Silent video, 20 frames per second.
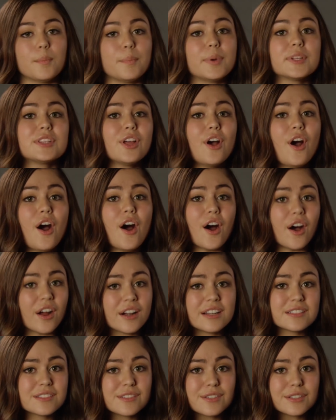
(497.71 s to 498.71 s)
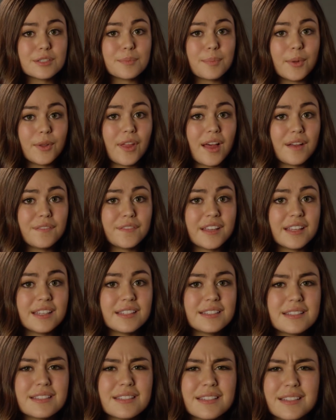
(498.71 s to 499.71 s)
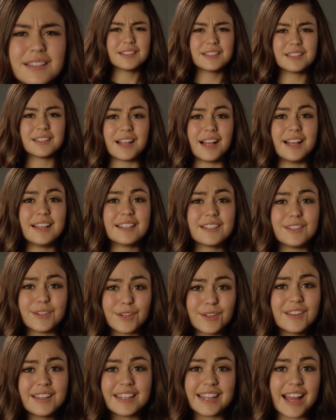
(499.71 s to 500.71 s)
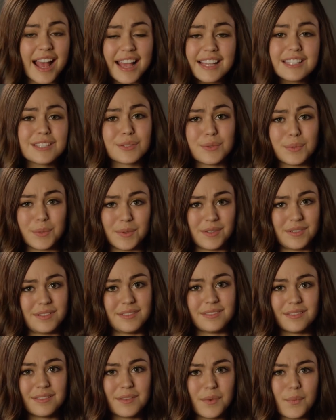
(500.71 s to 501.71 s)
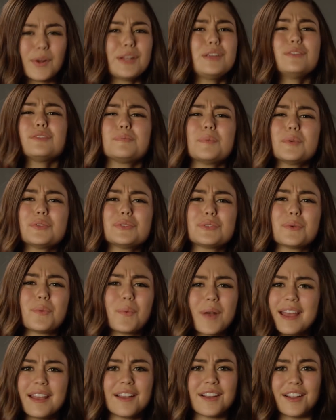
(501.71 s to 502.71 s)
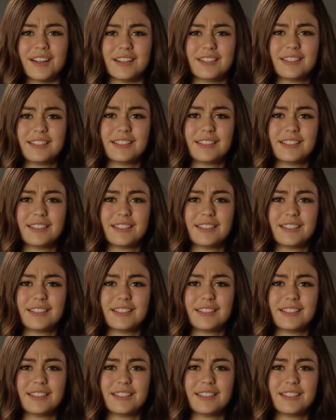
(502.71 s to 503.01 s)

But the hardest look to pull off is a girl in high school. What are you supposed to wear?